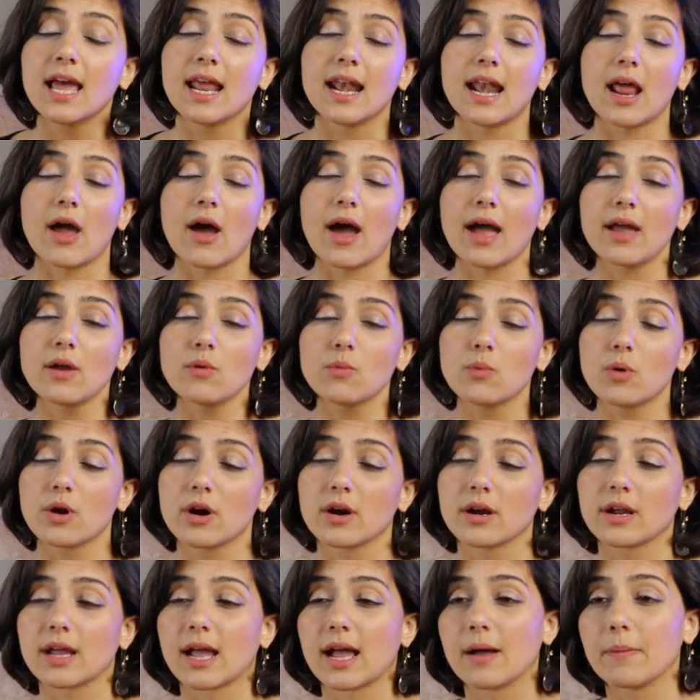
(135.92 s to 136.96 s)
Now, I
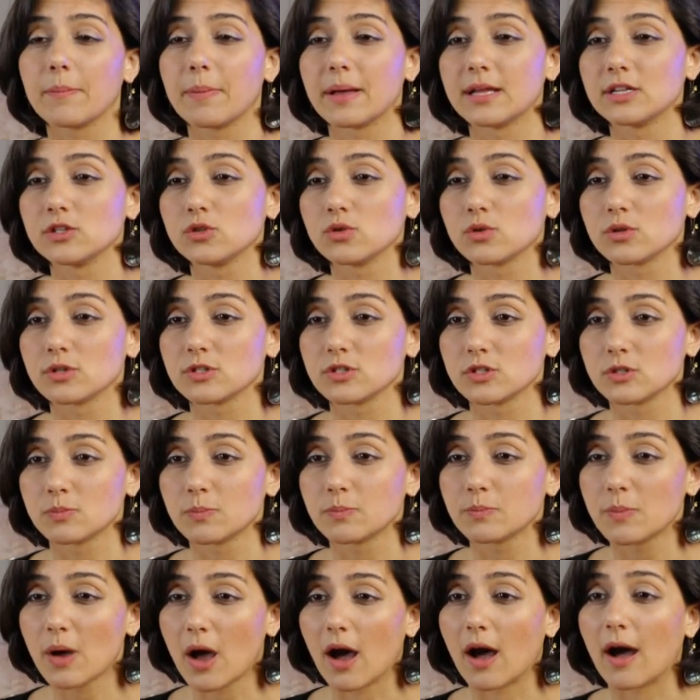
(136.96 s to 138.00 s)
work at Pandora
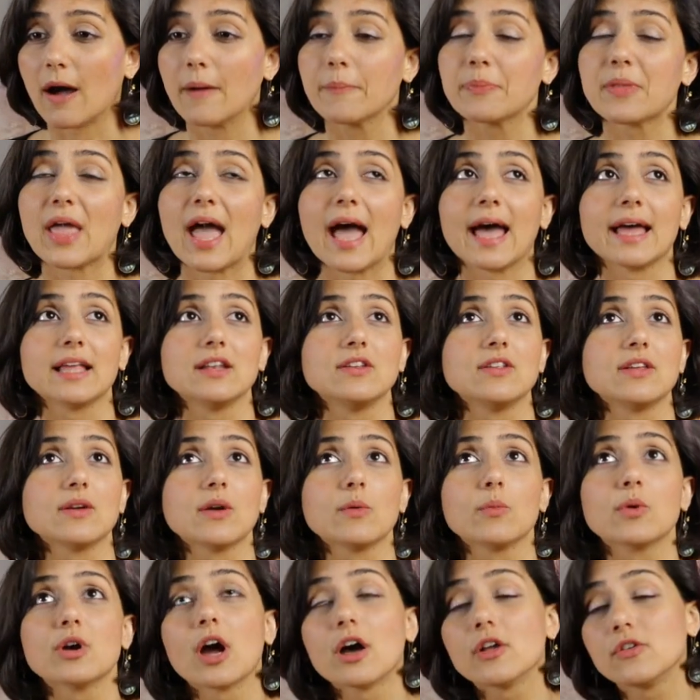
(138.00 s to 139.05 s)
Spa, and
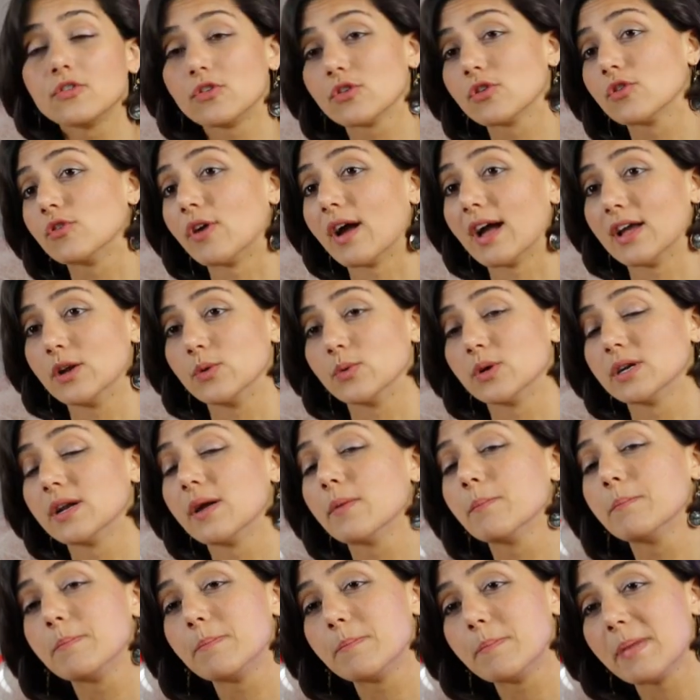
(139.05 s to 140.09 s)
we're underground. We're in
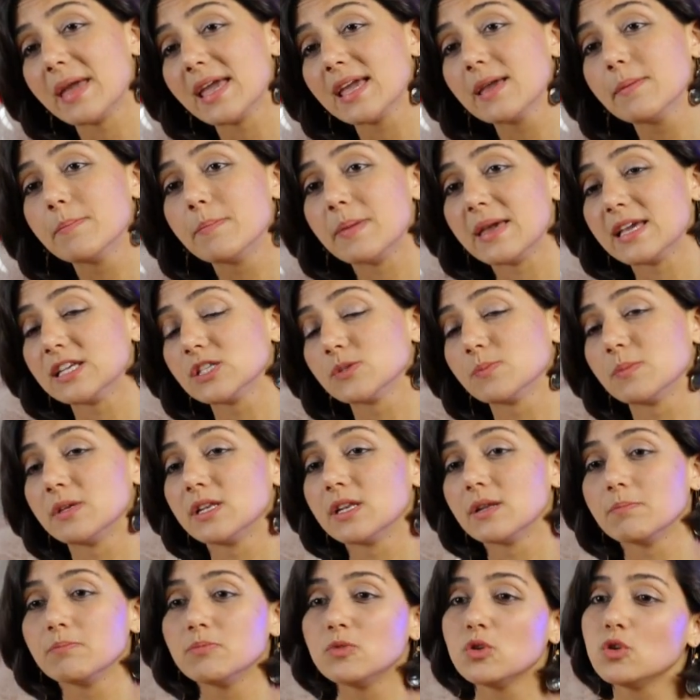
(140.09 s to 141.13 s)
a big
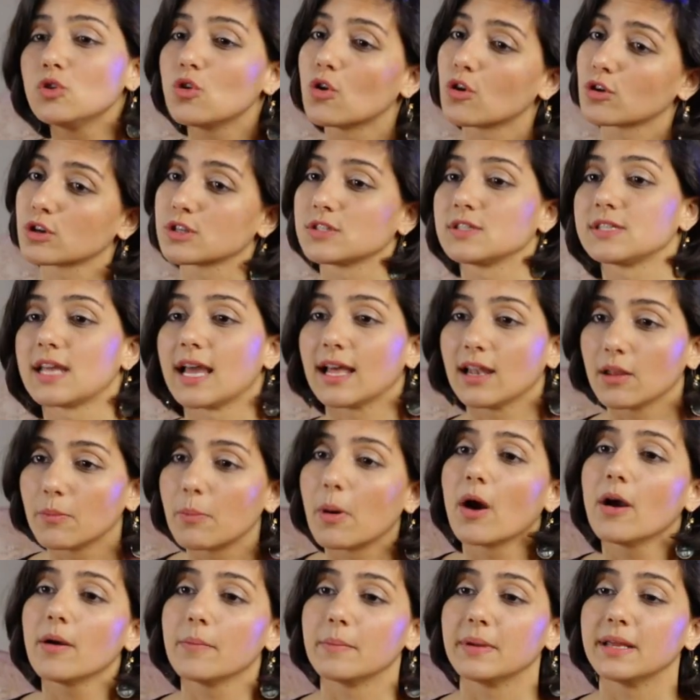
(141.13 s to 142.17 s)
basement New York style
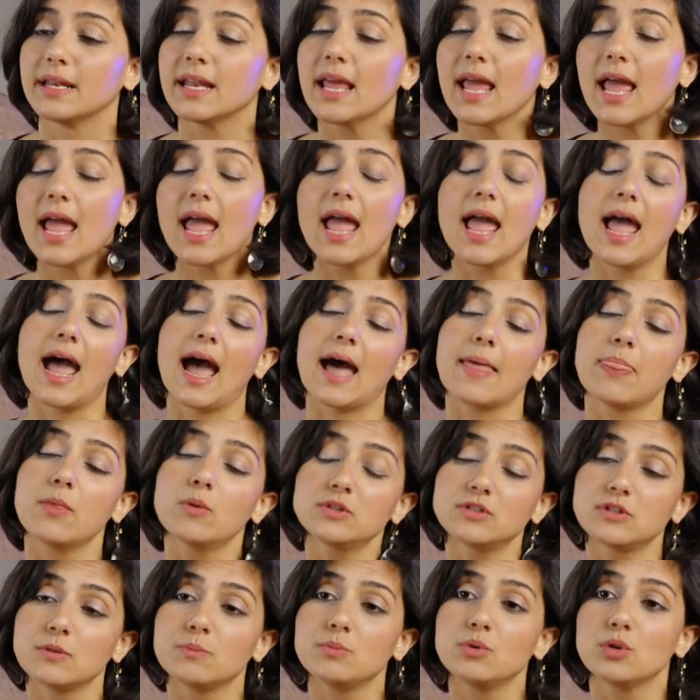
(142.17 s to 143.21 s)
apartment, and though
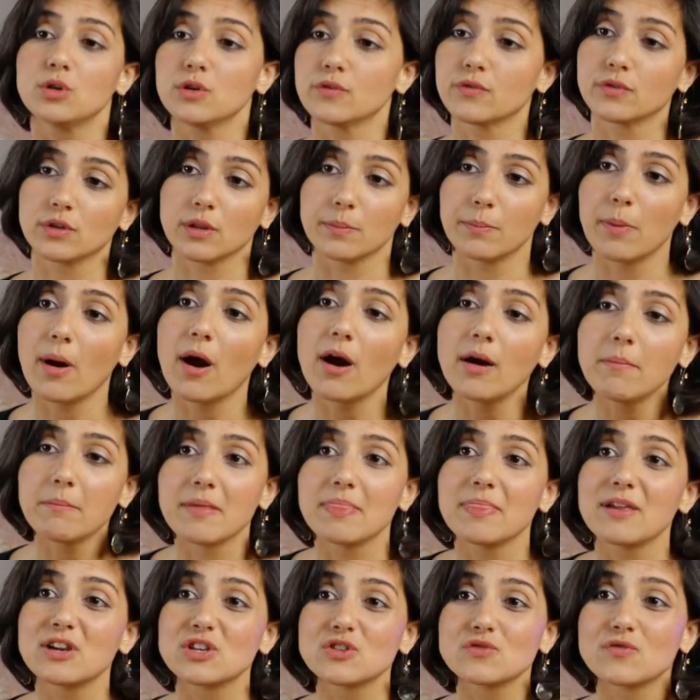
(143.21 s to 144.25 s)
it's a beautiful
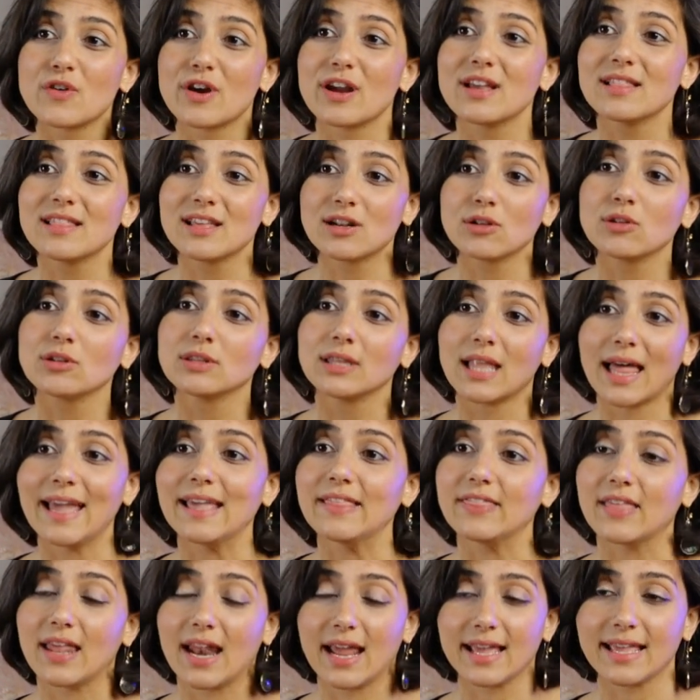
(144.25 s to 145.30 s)
apartment, there's very little
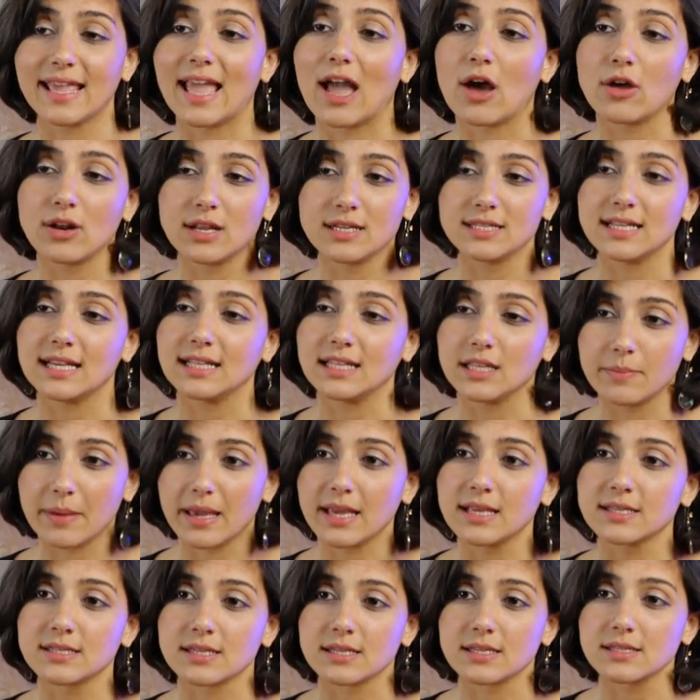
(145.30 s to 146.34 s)
light that I get on a daily
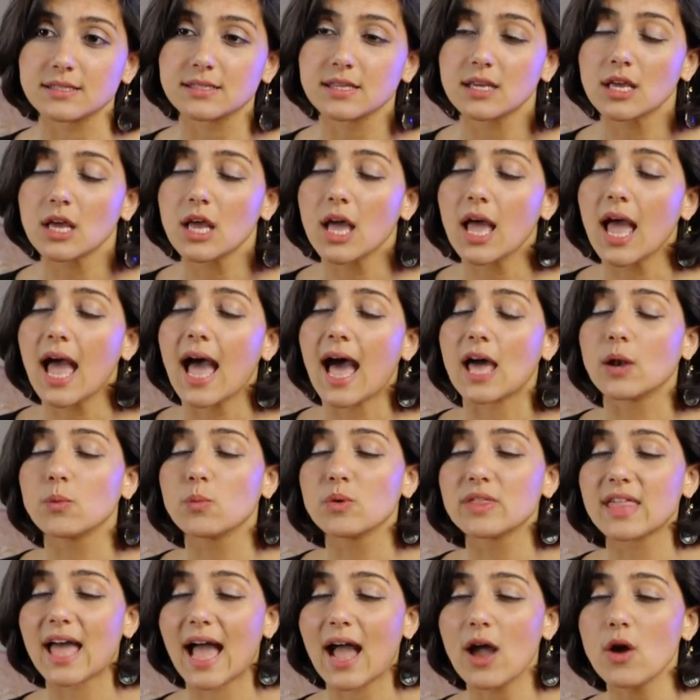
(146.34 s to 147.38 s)
basis. And
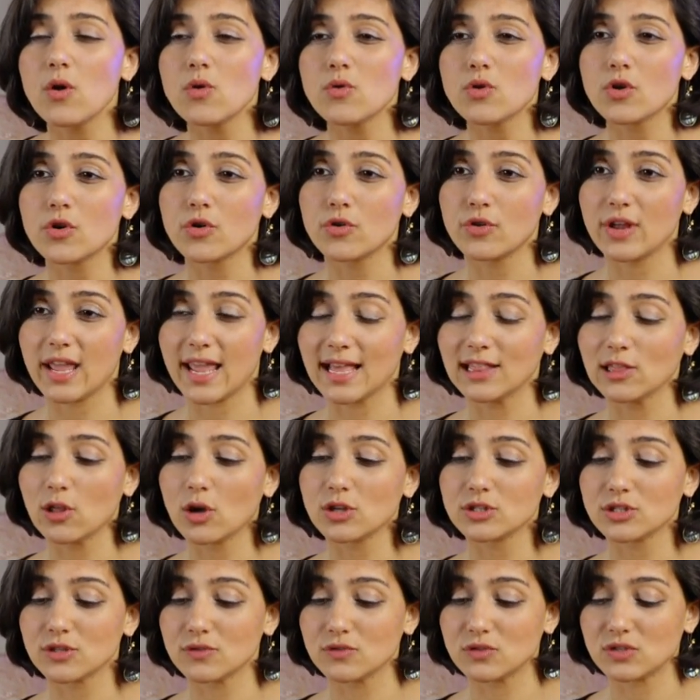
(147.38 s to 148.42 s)
without creating
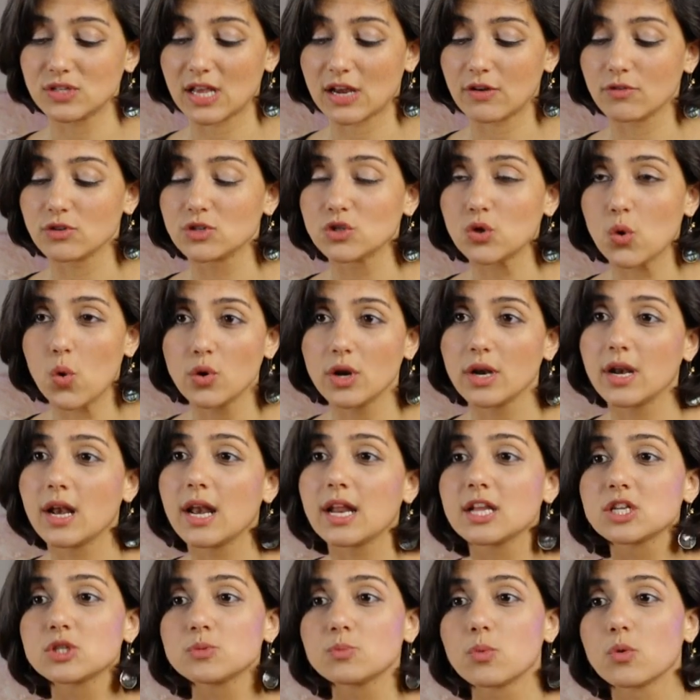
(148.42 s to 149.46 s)
lots of serotonin and
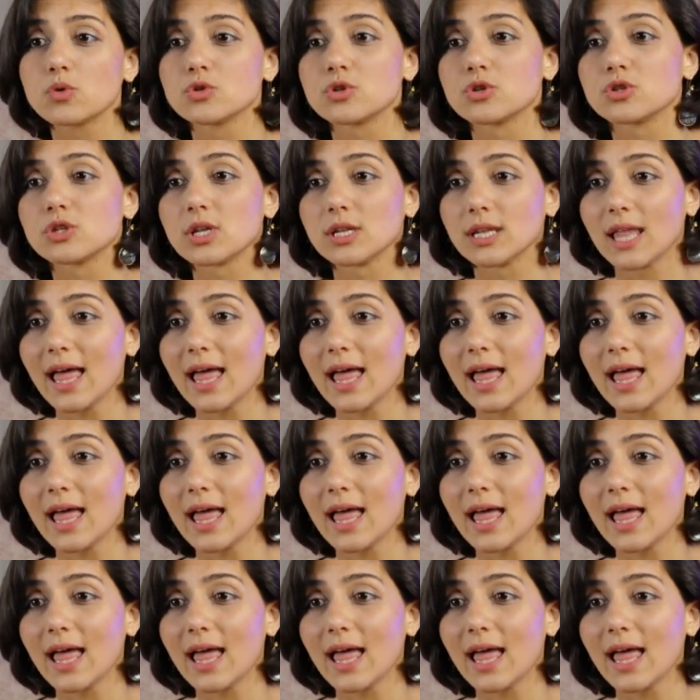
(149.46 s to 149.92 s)
exposure to